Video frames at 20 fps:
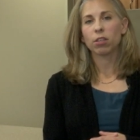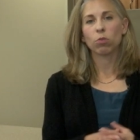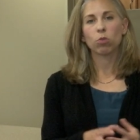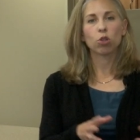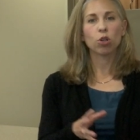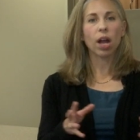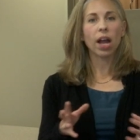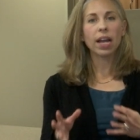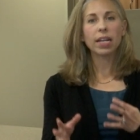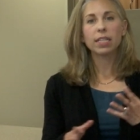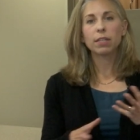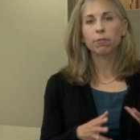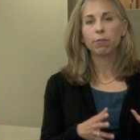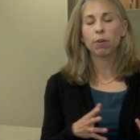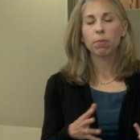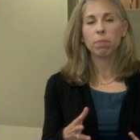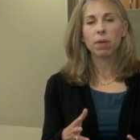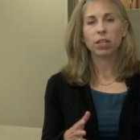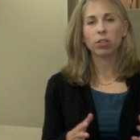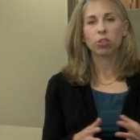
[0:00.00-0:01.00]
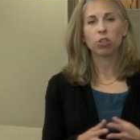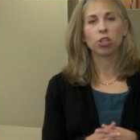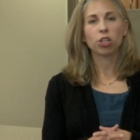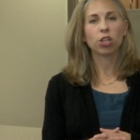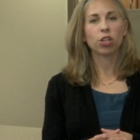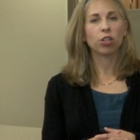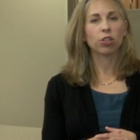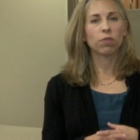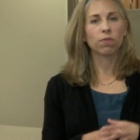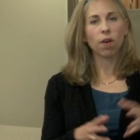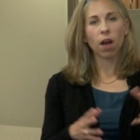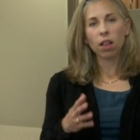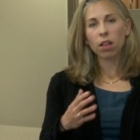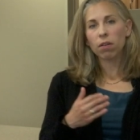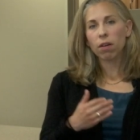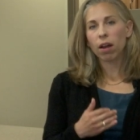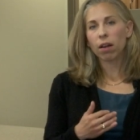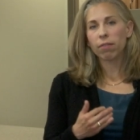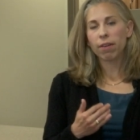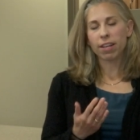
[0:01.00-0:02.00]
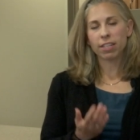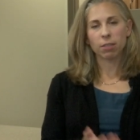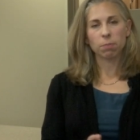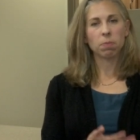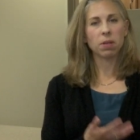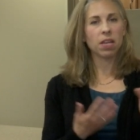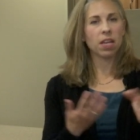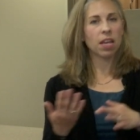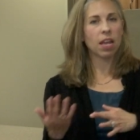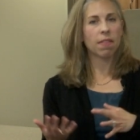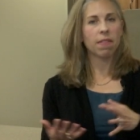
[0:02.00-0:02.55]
So try different mixtures, follow our recipe,